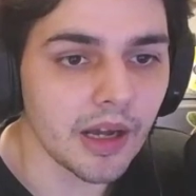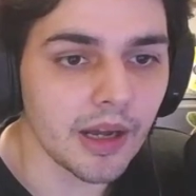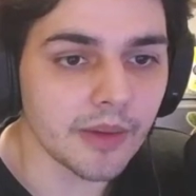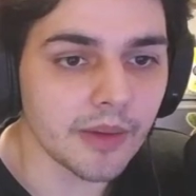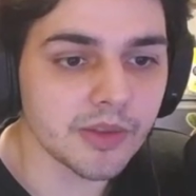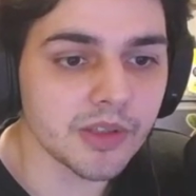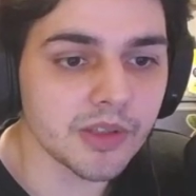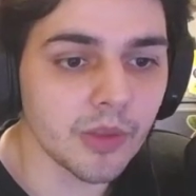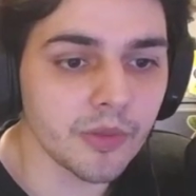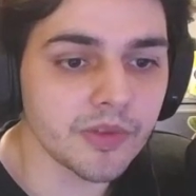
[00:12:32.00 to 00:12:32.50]

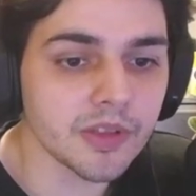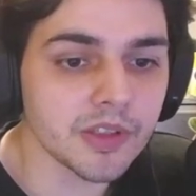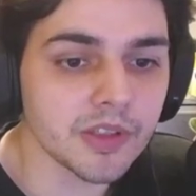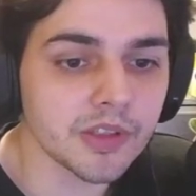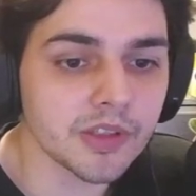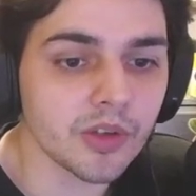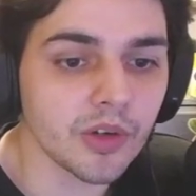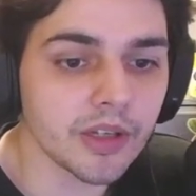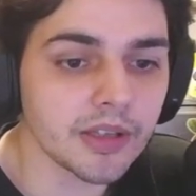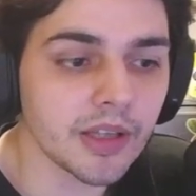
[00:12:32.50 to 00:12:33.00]
Some of the
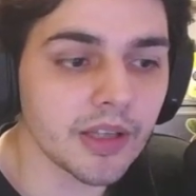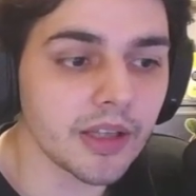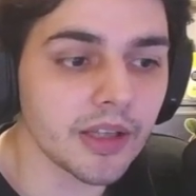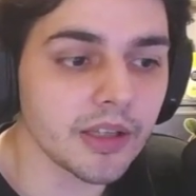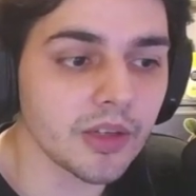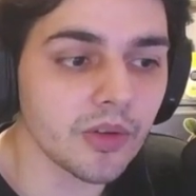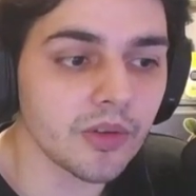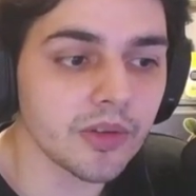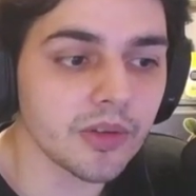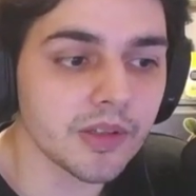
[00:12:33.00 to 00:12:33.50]

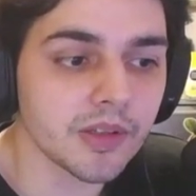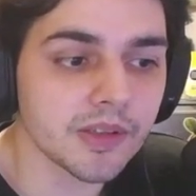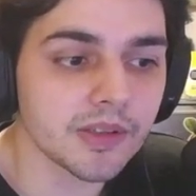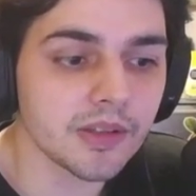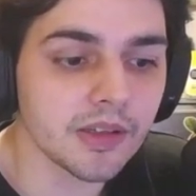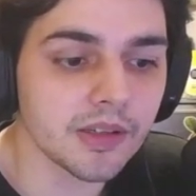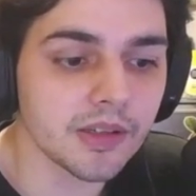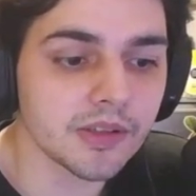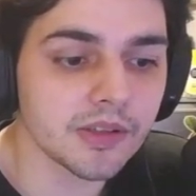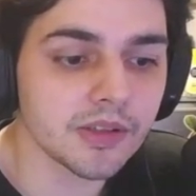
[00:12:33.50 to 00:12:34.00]
storytelling on these
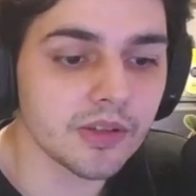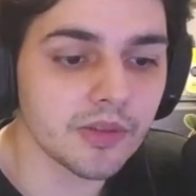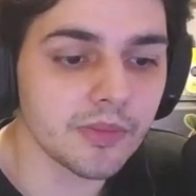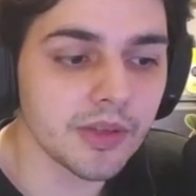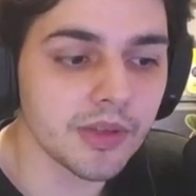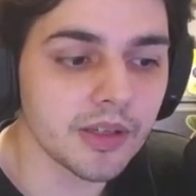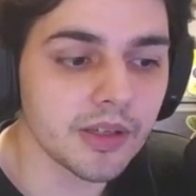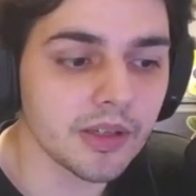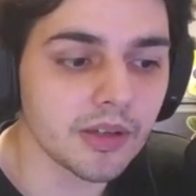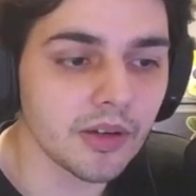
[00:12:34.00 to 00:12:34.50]
things
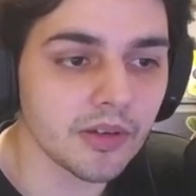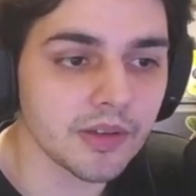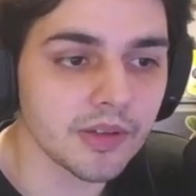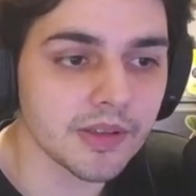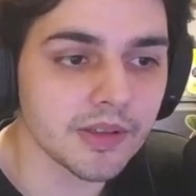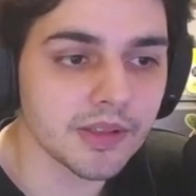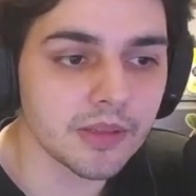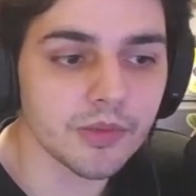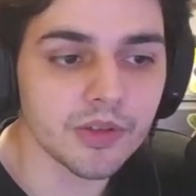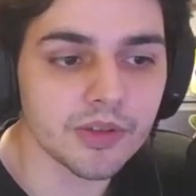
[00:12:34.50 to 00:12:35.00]
on
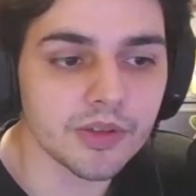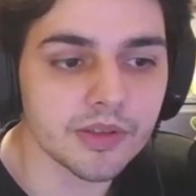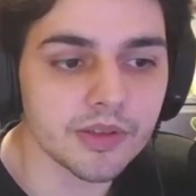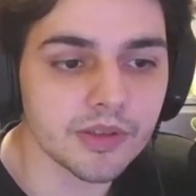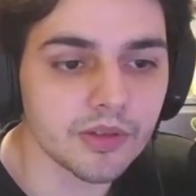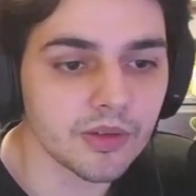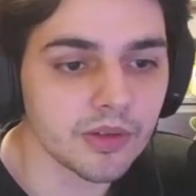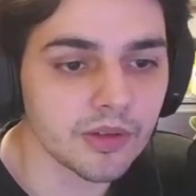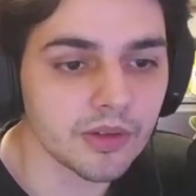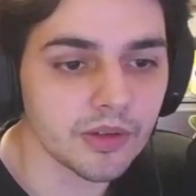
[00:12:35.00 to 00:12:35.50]
these images
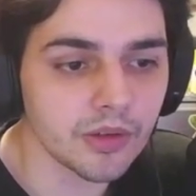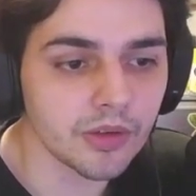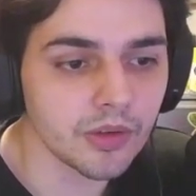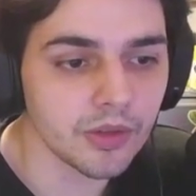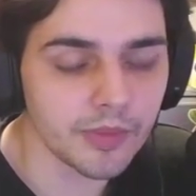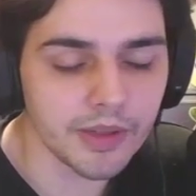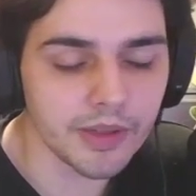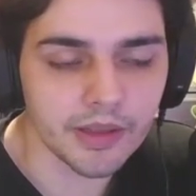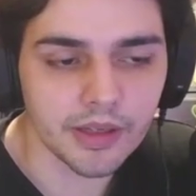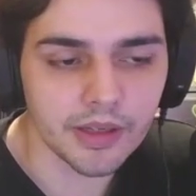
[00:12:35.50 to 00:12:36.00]

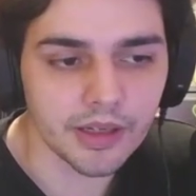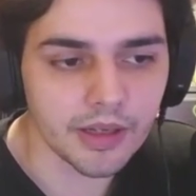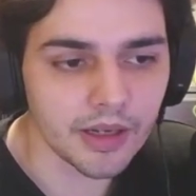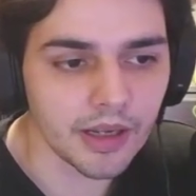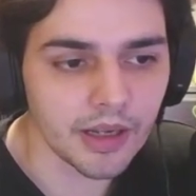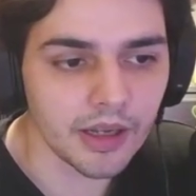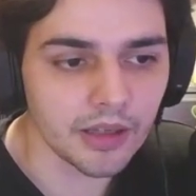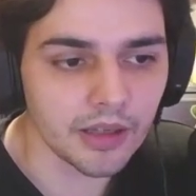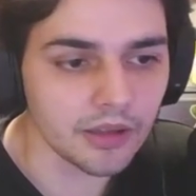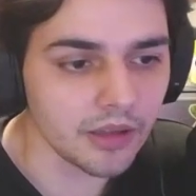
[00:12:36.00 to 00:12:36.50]
could be like
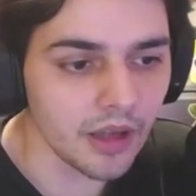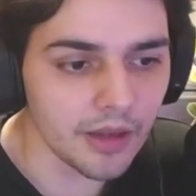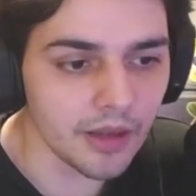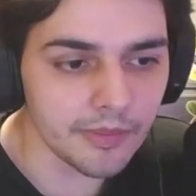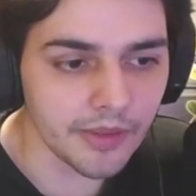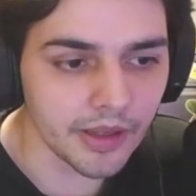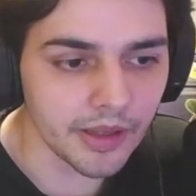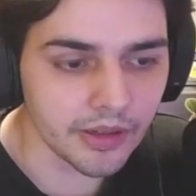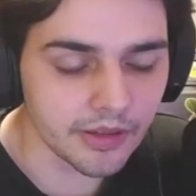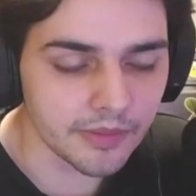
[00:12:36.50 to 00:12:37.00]
a
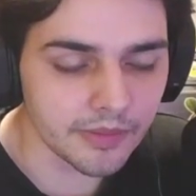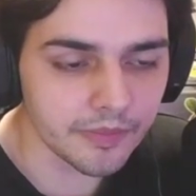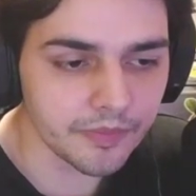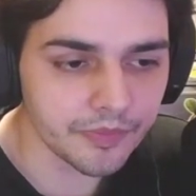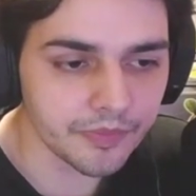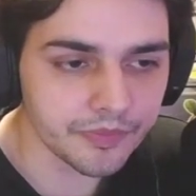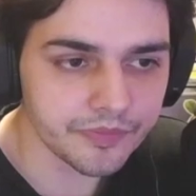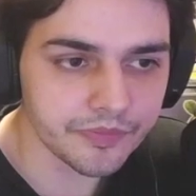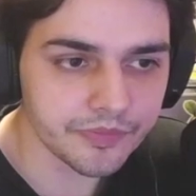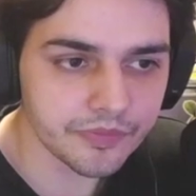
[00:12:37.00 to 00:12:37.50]
lot better.
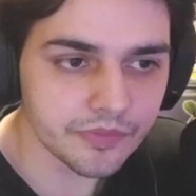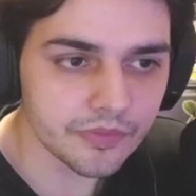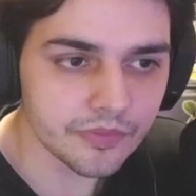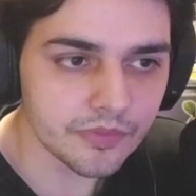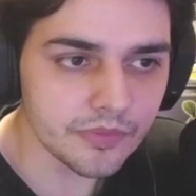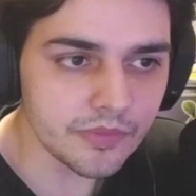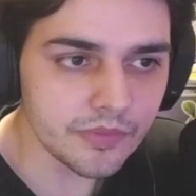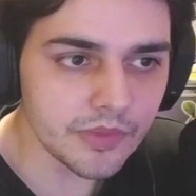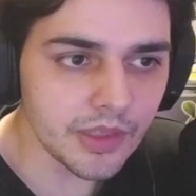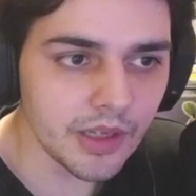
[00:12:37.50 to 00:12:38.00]

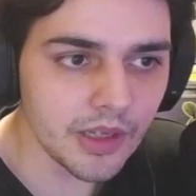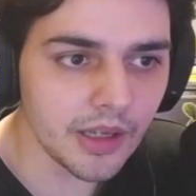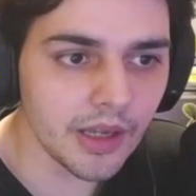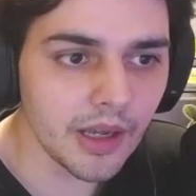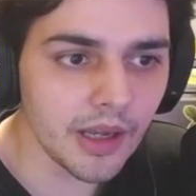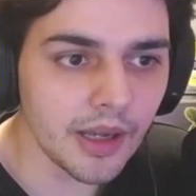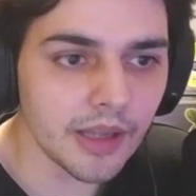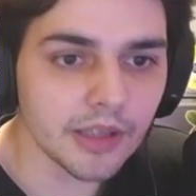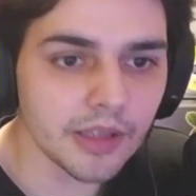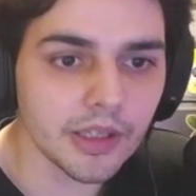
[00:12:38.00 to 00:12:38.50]

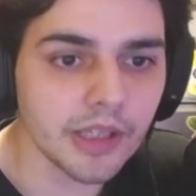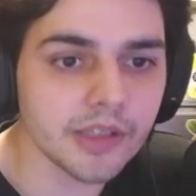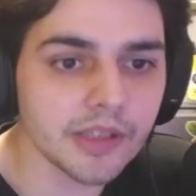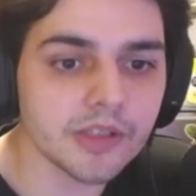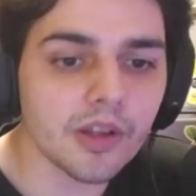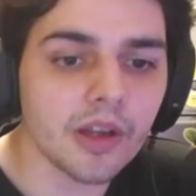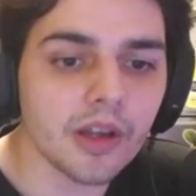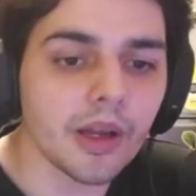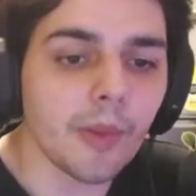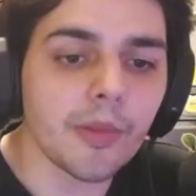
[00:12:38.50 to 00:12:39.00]
It's
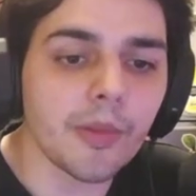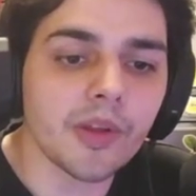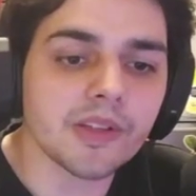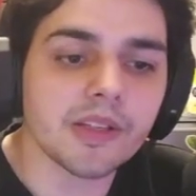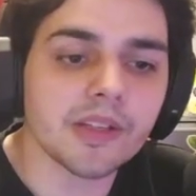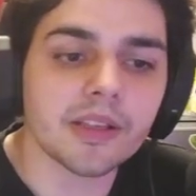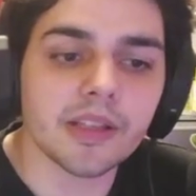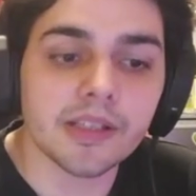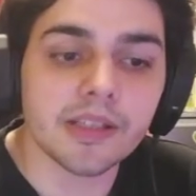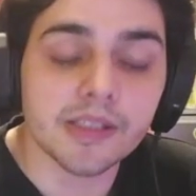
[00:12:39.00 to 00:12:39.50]
not. I'm not
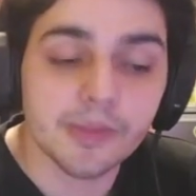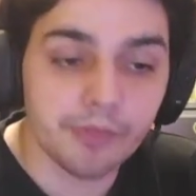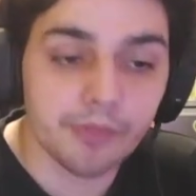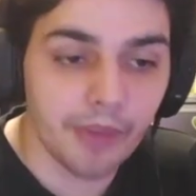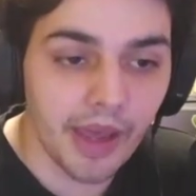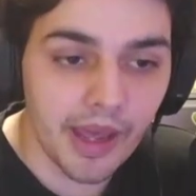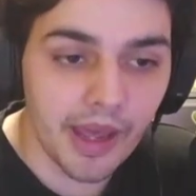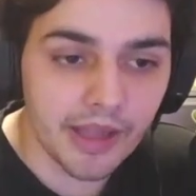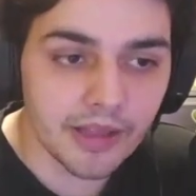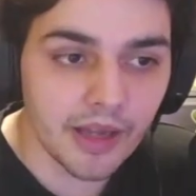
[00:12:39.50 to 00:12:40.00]
saying that it's
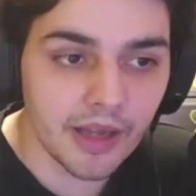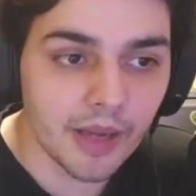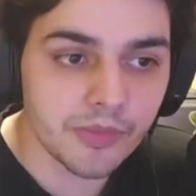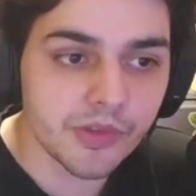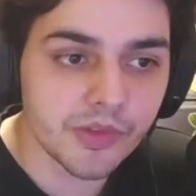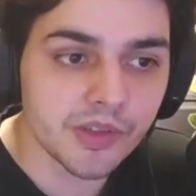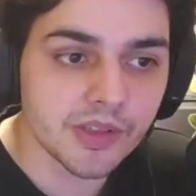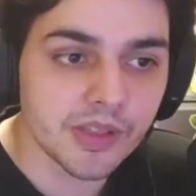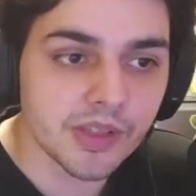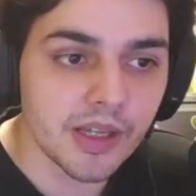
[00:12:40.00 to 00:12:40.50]
bad. I'm
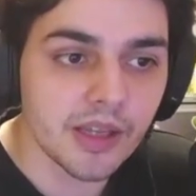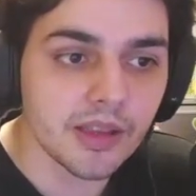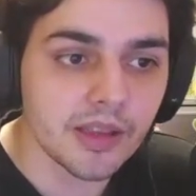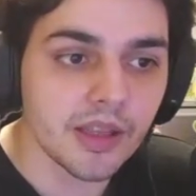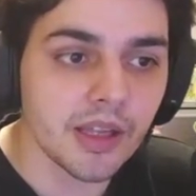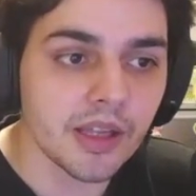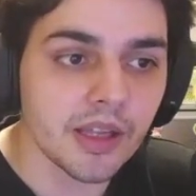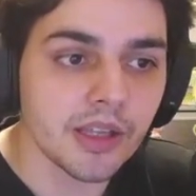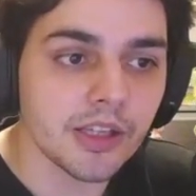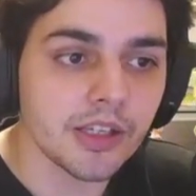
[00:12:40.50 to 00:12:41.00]
just saying
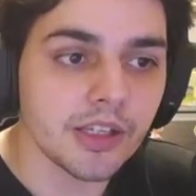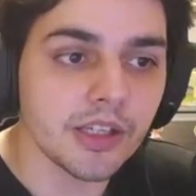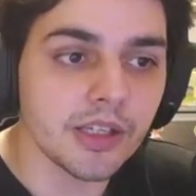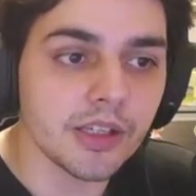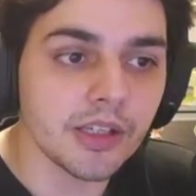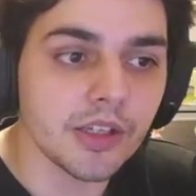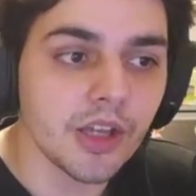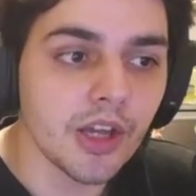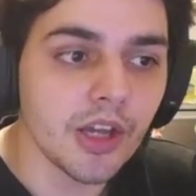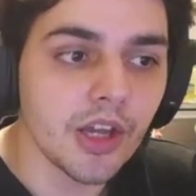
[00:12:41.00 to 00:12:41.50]
that
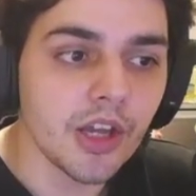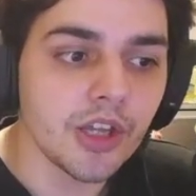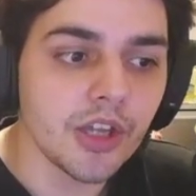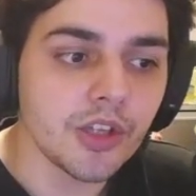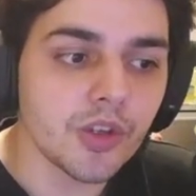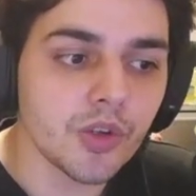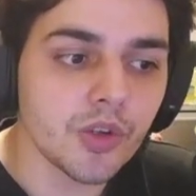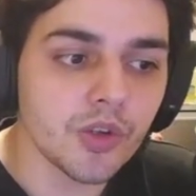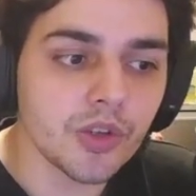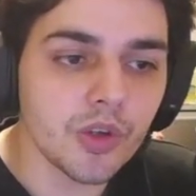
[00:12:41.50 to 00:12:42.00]

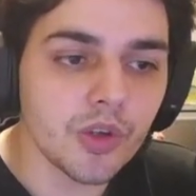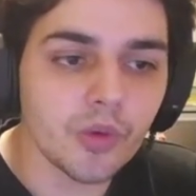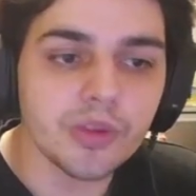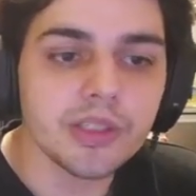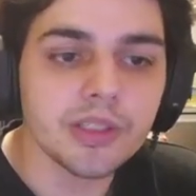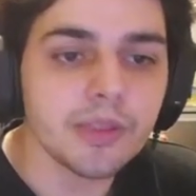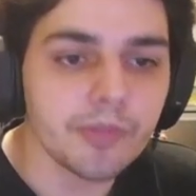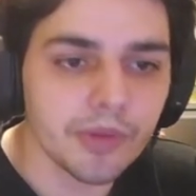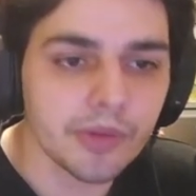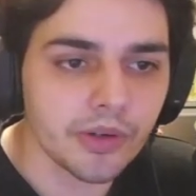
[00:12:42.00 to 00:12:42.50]
you could go
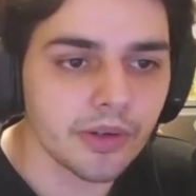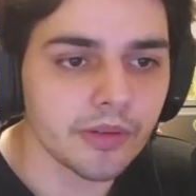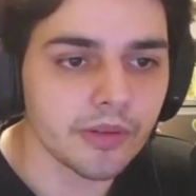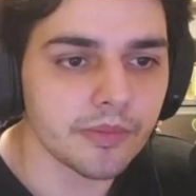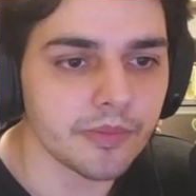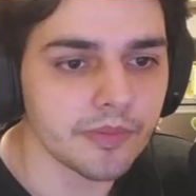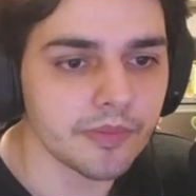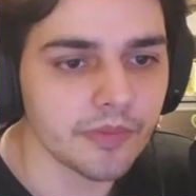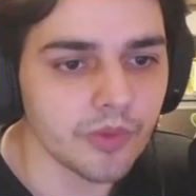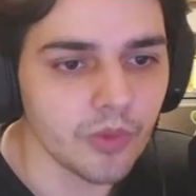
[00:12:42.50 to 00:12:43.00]
deeper
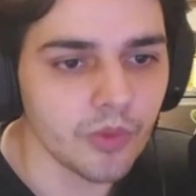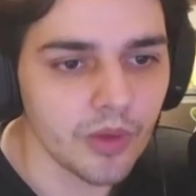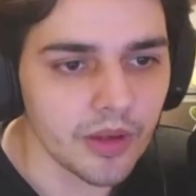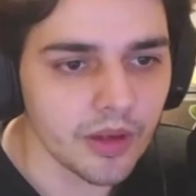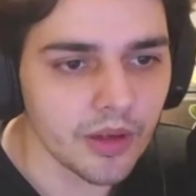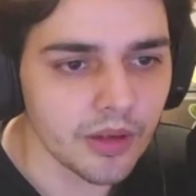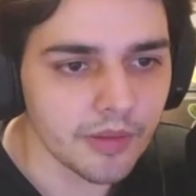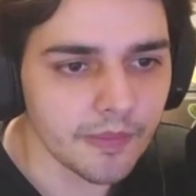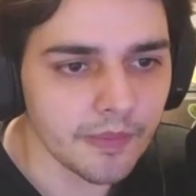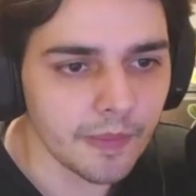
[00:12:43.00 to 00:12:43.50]
with
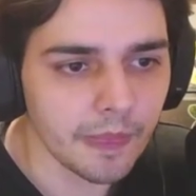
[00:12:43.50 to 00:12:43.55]
it.